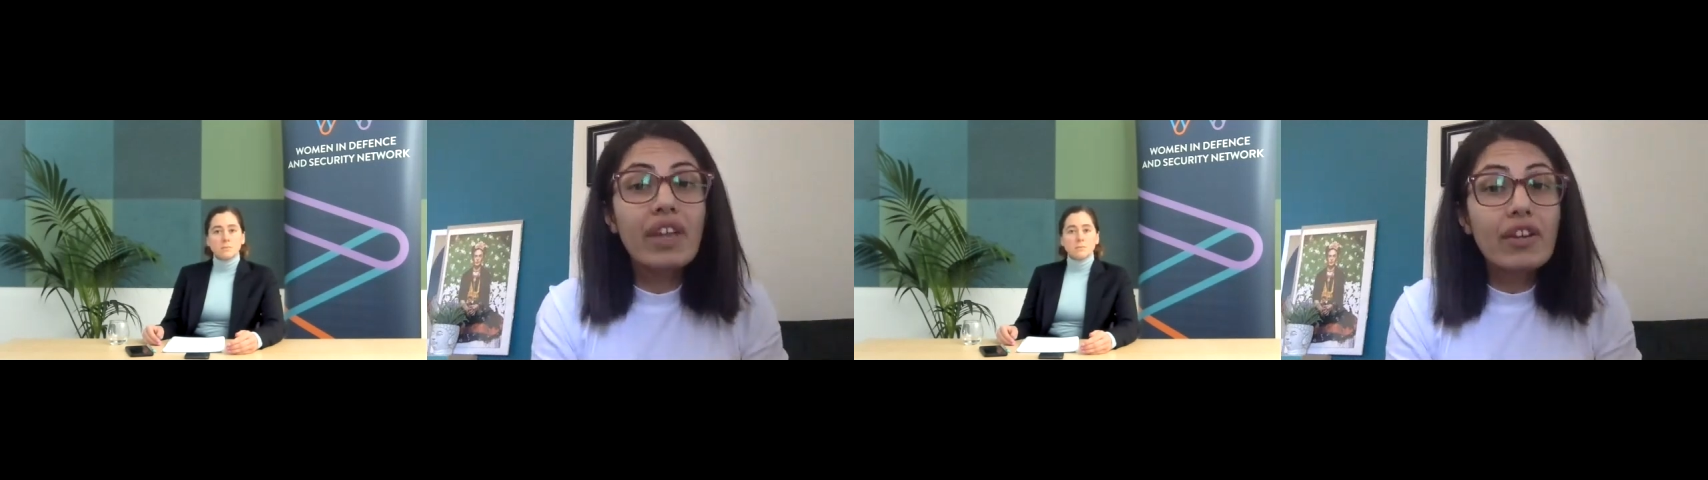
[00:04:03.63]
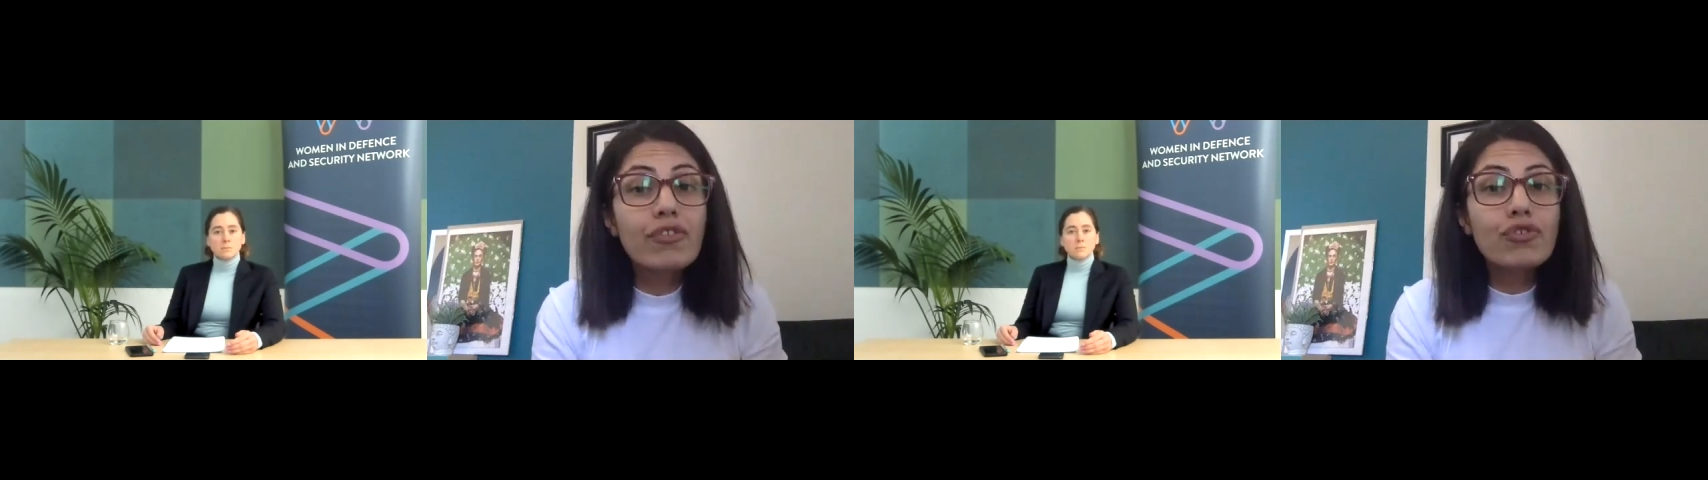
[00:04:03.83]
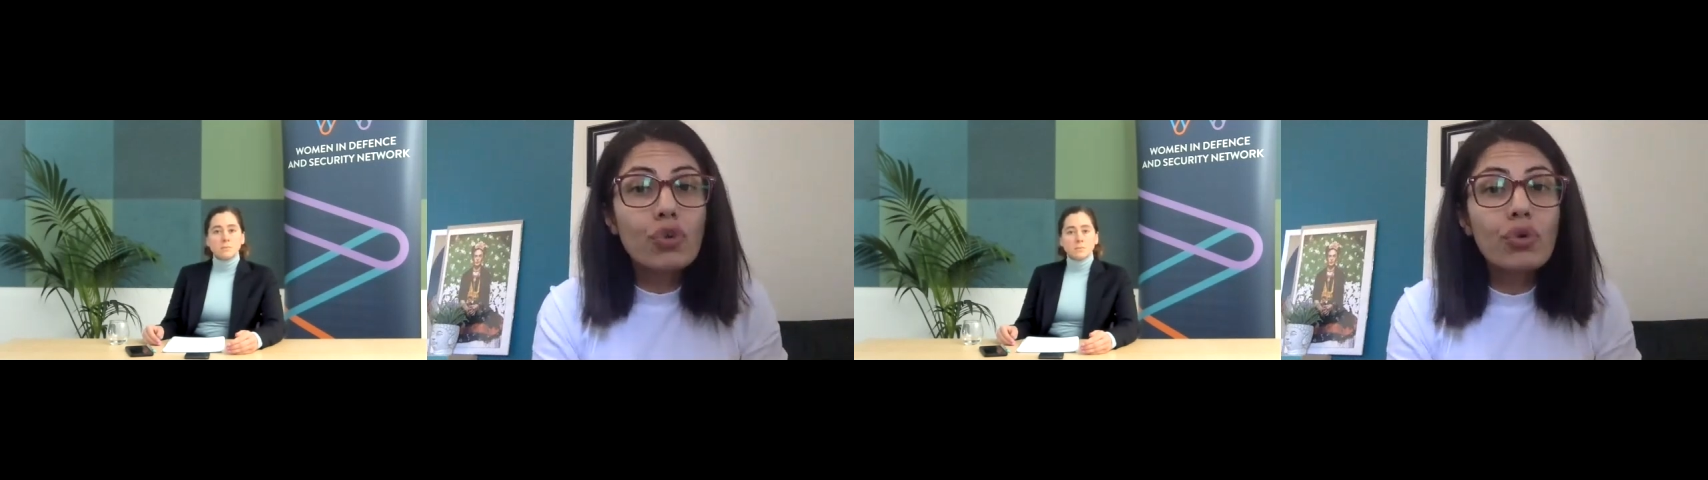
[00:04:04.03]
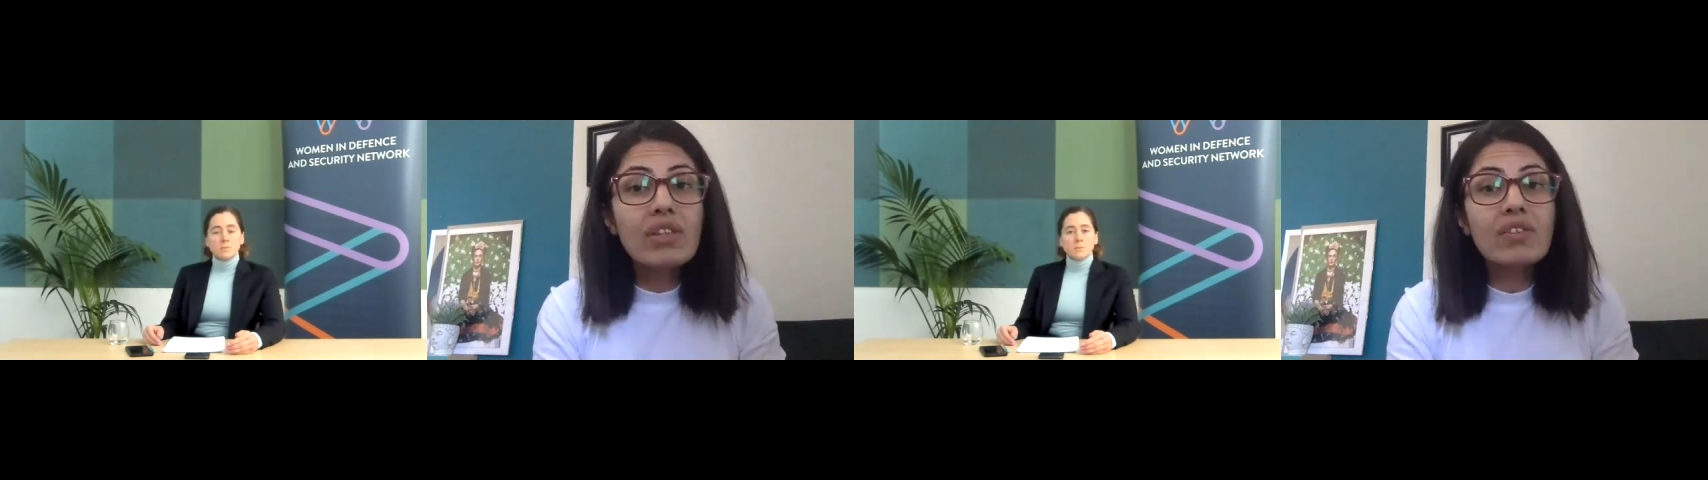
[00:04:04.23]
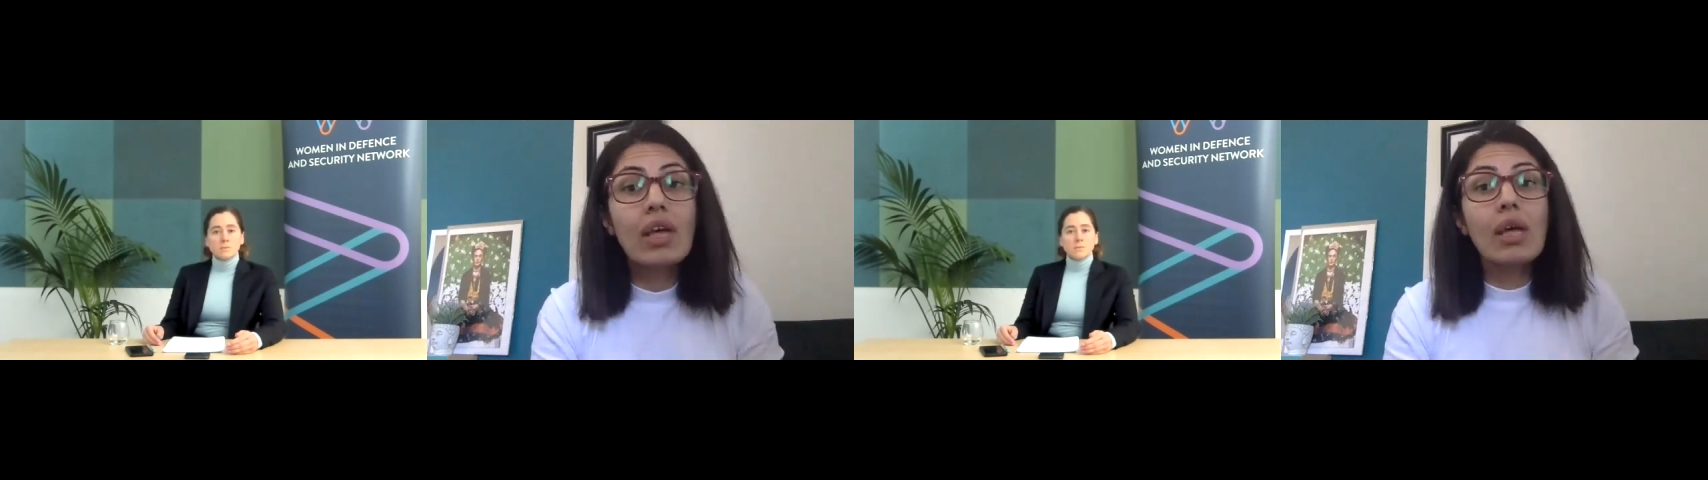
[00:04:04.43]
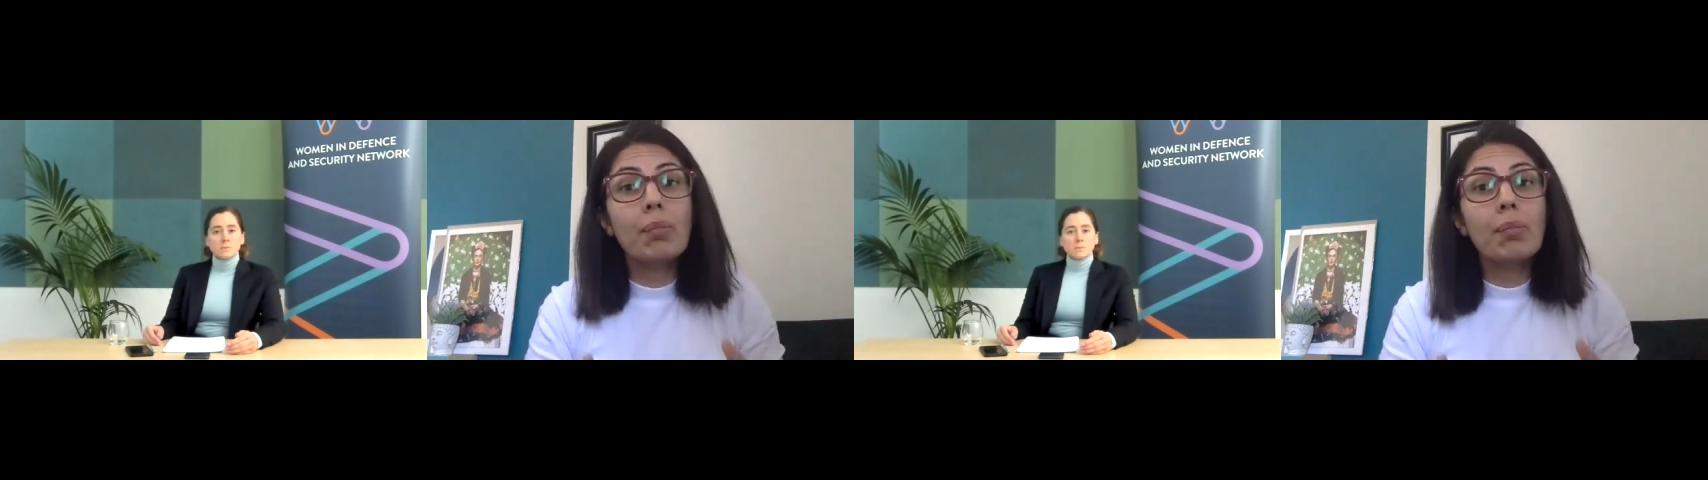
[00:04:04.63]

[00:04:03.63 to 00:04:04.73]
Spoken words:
their stories,